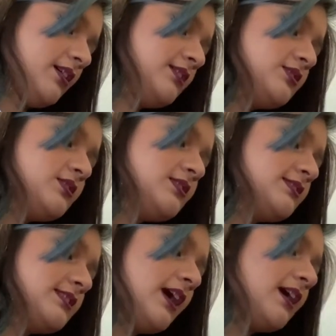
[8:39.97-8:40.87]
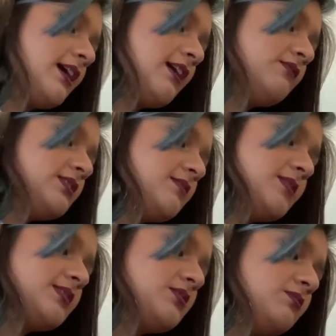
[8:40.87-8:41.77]
To this day, every time I
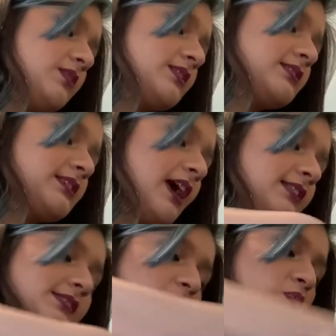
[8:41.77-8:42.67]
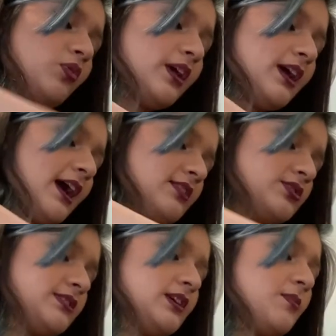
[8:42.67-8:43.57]
say a whisk, at some point, I just
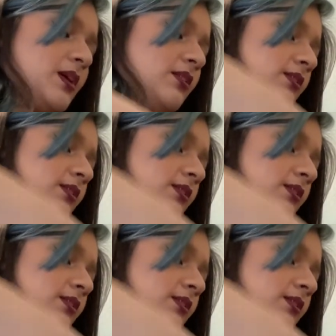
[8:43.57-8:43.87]
think about